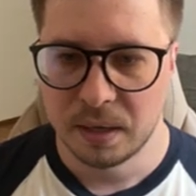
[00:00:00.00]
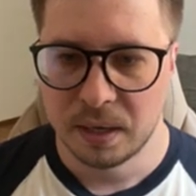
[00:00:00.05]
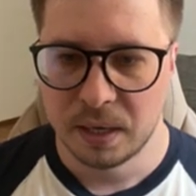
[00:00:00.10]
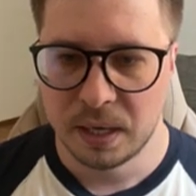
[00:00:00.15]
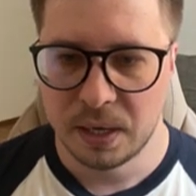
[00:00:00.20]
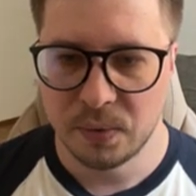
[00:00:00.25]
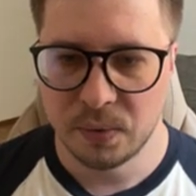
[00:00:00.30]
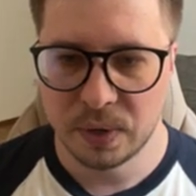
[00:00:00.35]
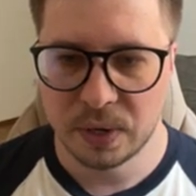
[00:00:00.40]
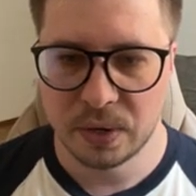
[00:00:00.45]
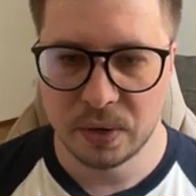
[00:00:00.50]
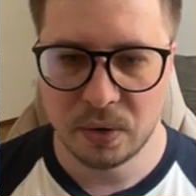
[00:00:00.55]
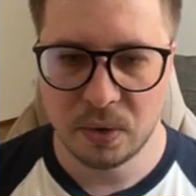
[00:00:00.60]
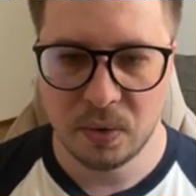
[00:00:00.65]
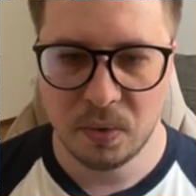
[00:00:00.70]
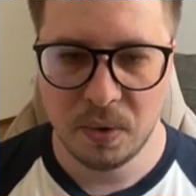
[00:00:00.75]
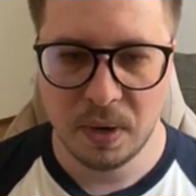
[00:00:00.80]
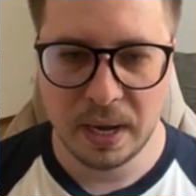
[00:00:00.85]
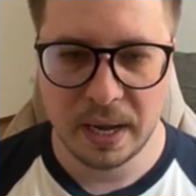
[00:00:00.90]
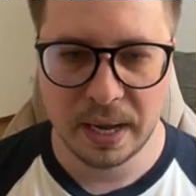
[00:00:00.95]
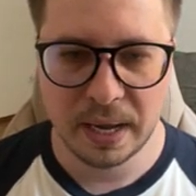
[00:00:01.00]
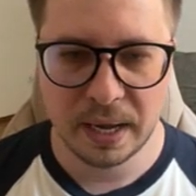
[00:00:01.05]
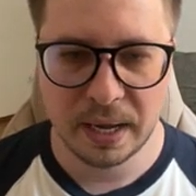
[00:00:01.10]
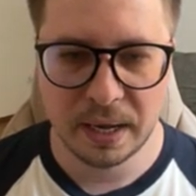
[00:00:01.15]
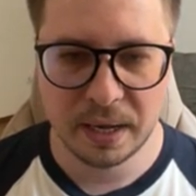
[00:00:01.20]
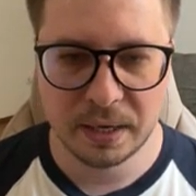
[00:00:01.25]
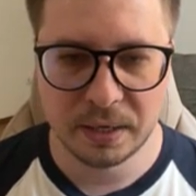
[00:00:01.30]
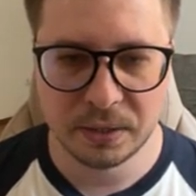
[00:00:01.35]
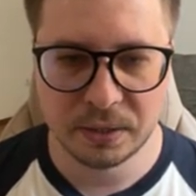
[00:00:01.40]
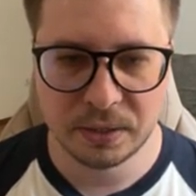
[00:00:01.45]
Here we go,
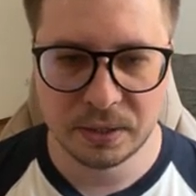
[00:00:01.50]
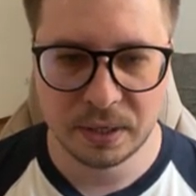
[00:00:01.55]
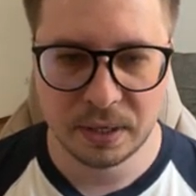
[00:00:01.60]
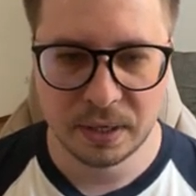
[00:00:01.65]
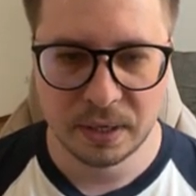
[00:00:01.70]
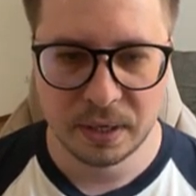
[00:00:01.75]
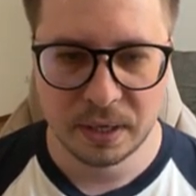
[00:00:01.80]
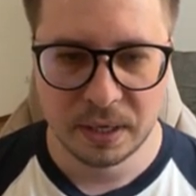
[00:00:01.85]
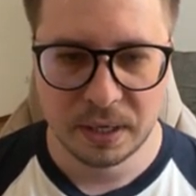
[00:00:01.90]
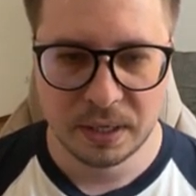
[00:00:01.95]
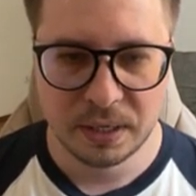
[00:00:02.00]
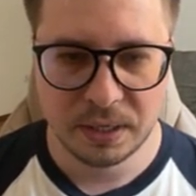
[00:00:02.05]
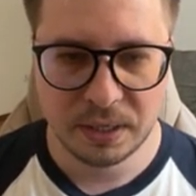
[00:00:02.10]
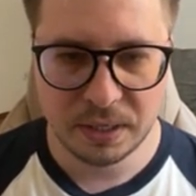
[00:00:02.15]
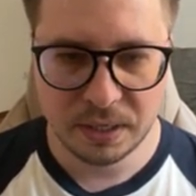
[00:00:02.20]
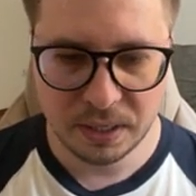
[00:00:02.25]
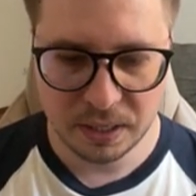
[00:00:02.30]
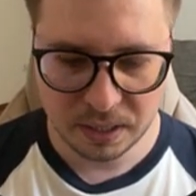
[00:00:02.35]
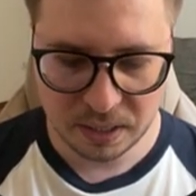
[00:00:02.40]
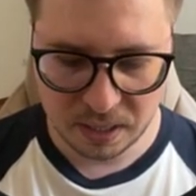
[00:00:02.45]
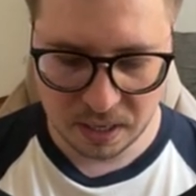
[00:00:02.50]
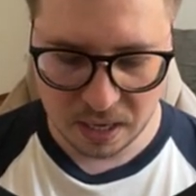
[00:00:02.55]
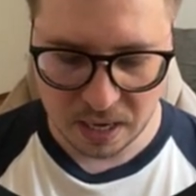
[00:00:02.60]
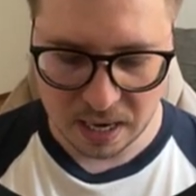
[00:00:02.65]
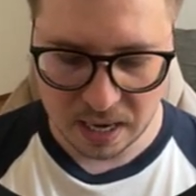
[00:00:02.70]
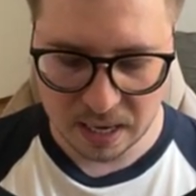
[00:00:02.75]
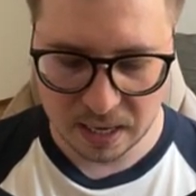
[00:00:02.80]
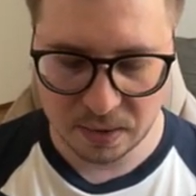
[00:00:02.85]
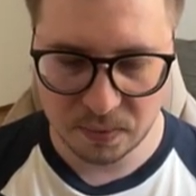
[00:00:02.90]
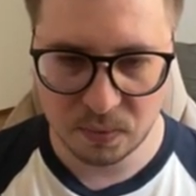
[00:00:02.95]
and here
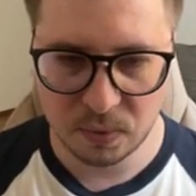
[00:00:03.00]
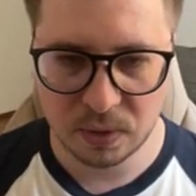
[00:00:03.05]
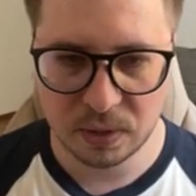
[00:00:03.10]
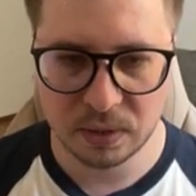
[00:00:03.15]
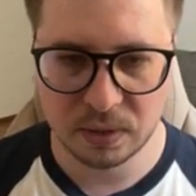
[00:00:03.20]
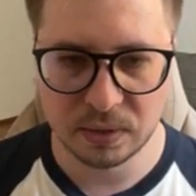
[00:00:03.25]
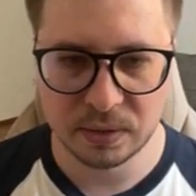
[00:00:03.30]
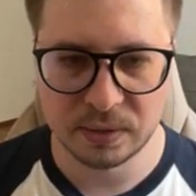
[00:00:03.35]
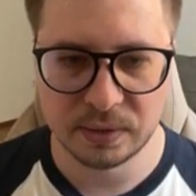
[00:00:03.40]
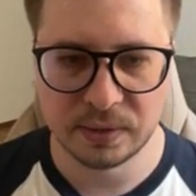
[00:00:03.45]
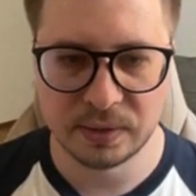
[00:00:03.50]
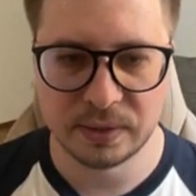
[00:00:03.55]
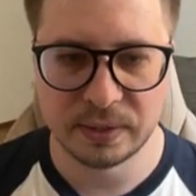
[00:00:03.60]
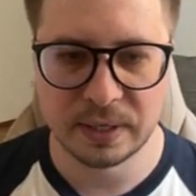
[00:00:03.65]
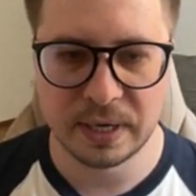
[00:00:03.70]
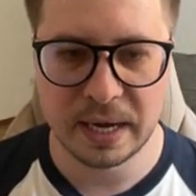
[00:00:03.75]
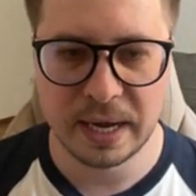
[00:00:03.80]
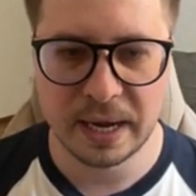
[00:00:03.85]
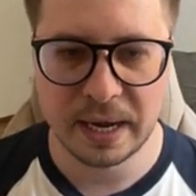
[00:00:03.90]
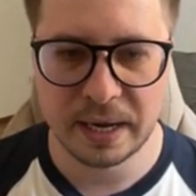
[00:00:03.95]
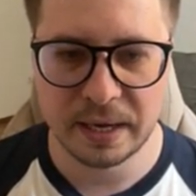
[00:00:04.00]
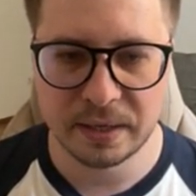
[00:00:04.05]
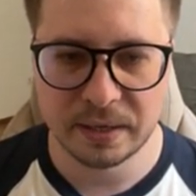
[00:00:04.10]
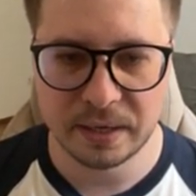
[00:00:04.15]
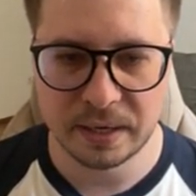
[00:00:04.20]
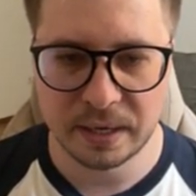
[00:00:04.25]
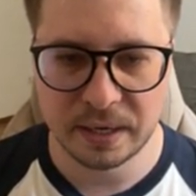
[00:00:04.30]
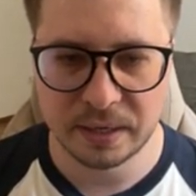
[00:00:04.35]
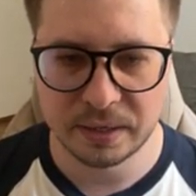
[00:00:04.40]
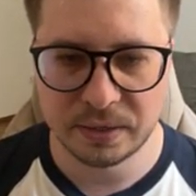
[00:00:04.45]
I will say
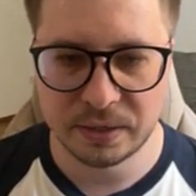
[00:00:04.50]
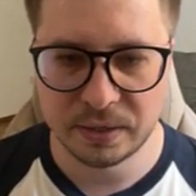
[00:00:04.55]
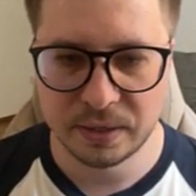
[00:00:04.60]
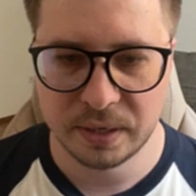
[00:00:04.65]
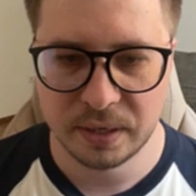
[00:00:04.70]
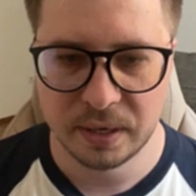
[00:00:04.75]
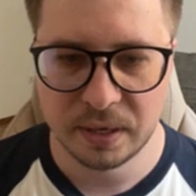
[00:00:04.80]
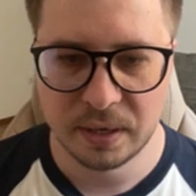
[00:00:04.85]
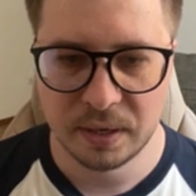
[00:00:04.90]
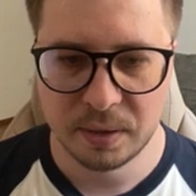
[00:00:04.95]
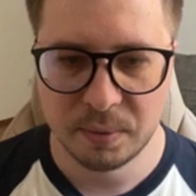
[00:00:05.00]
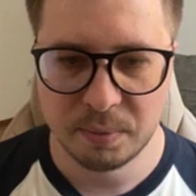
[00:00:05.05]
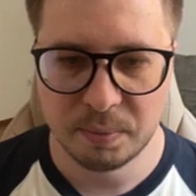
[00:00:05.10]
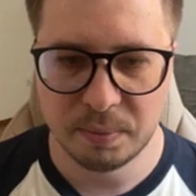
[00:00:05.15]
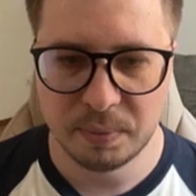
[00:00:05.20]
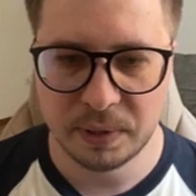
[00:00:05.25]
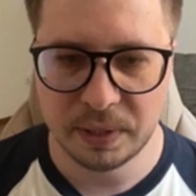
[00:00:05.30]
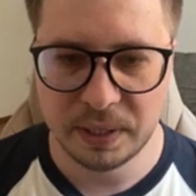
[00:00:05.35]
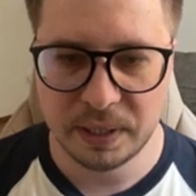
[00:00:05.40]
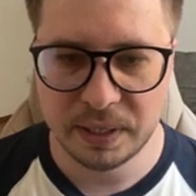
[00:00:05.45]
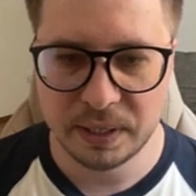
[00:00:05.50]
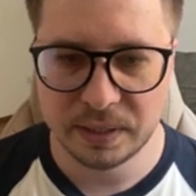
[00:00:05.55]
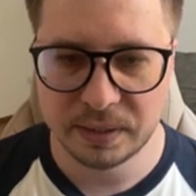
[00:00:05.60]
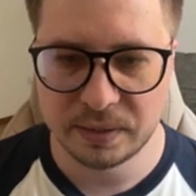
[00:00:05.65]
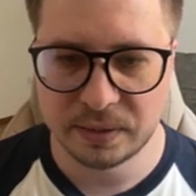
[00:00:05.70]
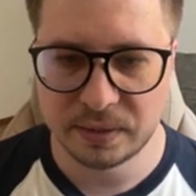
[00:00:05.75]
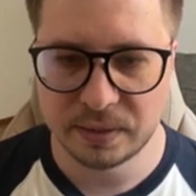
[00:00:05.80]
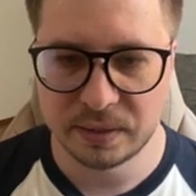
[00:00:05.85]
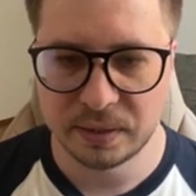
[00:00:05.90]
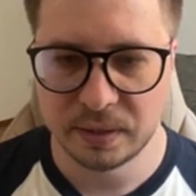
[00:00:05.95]
that
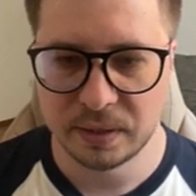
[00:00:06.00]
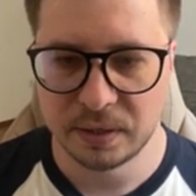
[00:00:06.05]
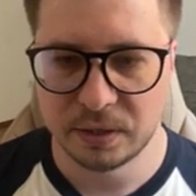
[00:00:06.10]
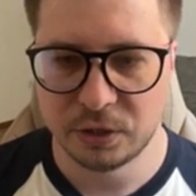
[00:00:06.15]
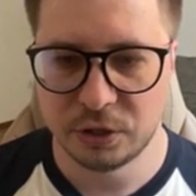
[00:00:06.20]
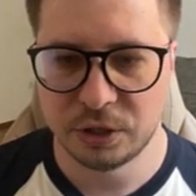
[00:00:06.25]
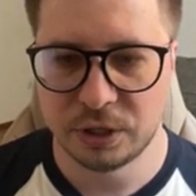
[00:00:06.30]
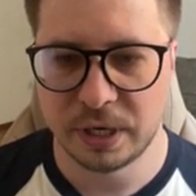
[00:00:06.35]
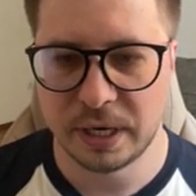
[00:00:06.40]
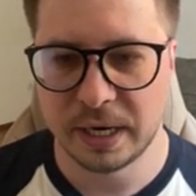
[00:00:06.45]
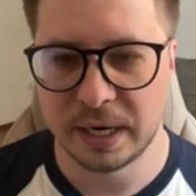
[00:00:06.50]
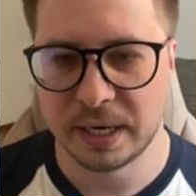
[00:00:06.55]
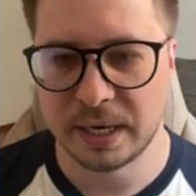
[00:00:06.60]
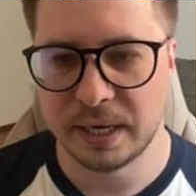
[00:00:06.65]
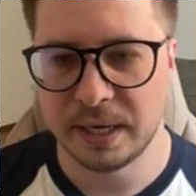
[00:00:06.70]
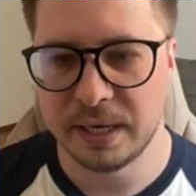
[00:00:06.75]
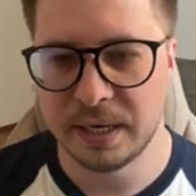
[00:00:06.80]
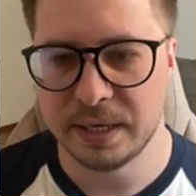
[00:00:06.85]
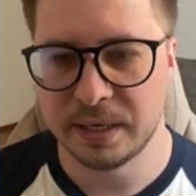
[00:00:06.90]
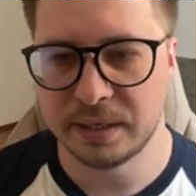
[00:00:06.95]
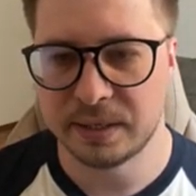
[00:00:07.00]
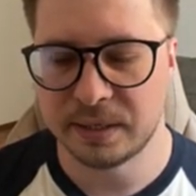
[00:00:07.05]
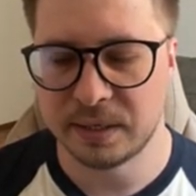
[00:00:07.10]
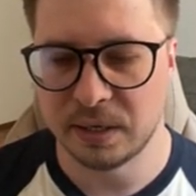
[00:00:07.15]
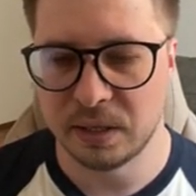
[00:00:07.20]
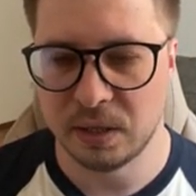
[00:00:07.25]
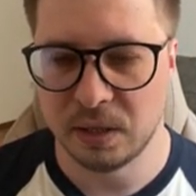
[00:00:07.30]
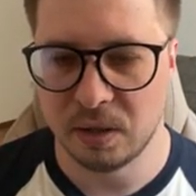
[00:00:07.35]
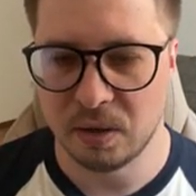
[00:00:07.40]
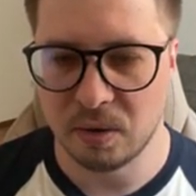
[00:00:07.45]
please check is
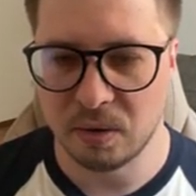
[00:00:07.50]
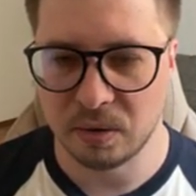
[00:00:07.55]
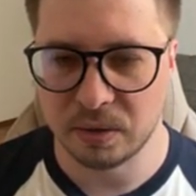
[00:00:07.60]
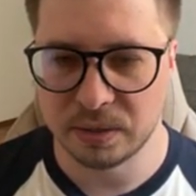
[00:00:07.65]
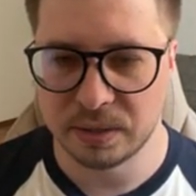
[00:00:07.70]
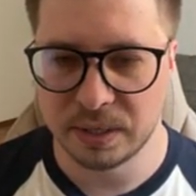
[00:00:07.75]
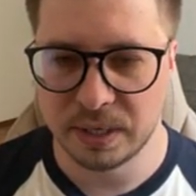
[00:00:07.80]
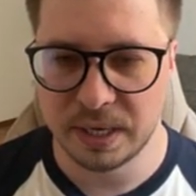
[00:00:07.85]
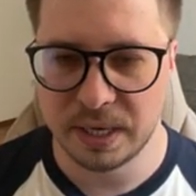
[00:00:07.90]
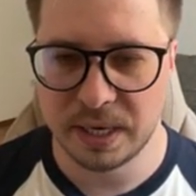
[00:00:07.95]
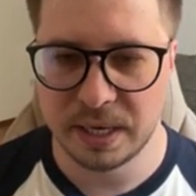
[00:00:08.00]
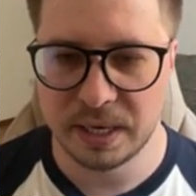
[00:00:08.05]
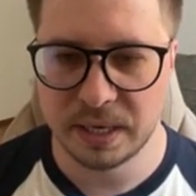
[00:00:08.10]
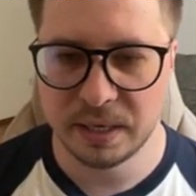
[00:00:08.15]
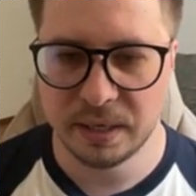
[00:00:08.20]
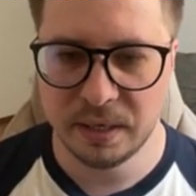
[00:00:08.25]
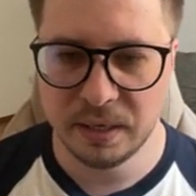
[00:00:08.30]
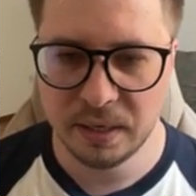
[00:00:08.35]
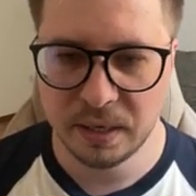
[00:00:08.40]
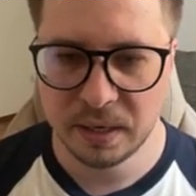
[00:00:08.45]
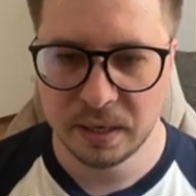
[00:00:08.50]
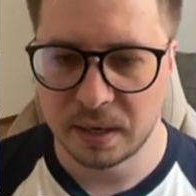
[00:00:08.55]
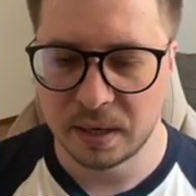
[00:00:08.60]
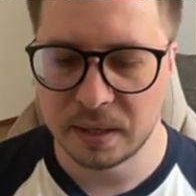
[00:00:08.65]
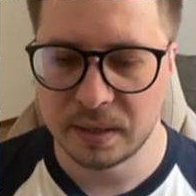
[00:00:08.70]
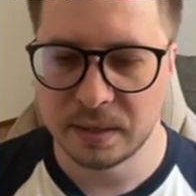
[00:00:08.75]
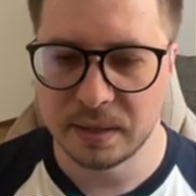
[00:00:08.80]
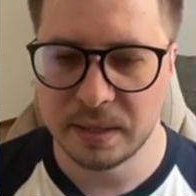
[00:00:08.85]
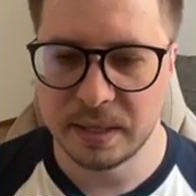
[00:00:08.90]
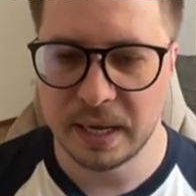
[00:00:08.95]
logged in,
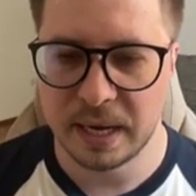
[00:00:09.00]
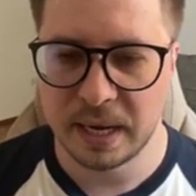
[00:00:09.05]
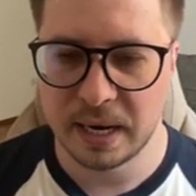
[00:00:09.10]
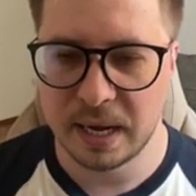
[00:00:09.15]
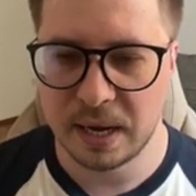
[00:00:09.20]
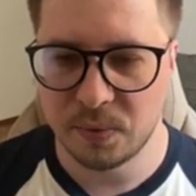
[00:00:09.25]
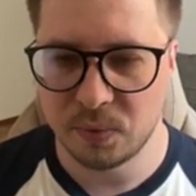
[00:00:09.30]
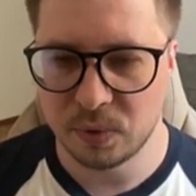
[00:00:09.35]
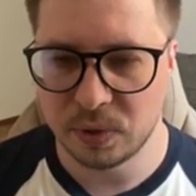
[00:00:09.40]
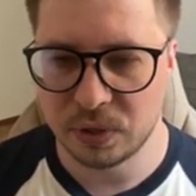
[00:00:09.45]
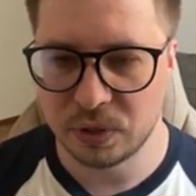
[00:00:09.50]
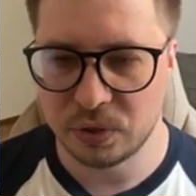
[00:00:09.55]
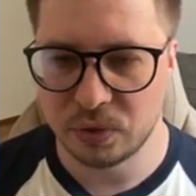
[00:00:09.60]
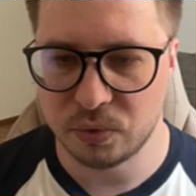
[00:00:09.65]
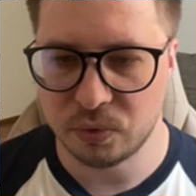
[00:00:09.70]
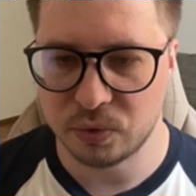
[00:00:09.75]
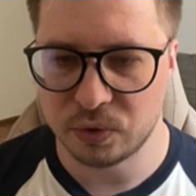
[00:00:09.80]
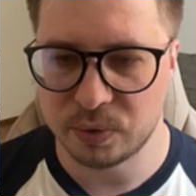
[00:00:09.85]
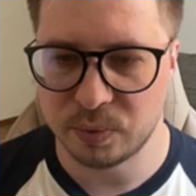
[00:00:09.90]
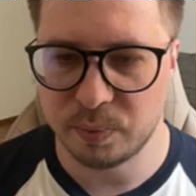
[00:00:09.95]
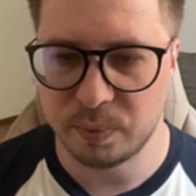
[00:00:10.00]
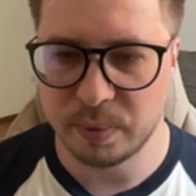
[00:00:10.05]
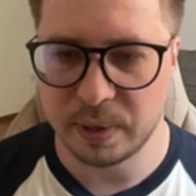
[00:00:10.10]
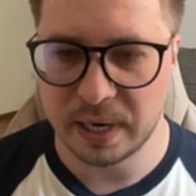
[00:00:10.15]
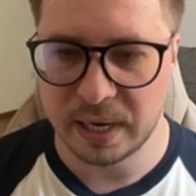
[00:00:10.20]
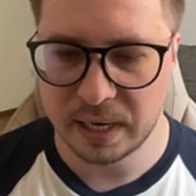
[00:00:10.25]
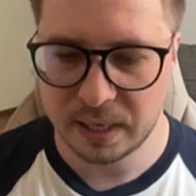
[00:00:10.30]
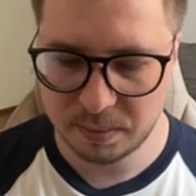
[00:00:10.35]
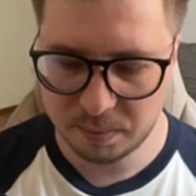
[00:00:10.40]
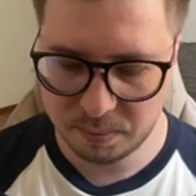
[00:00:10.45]
and then I will use
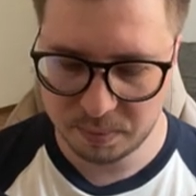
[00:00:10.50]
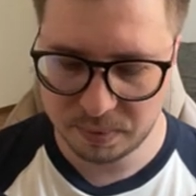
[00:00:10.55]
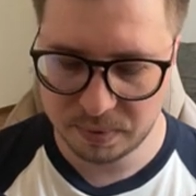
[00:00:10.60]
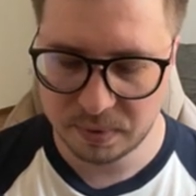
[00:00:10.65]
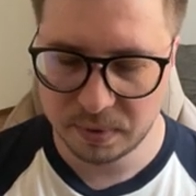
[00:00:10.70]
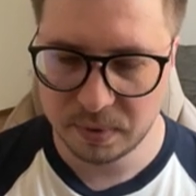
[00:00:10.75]
pipe,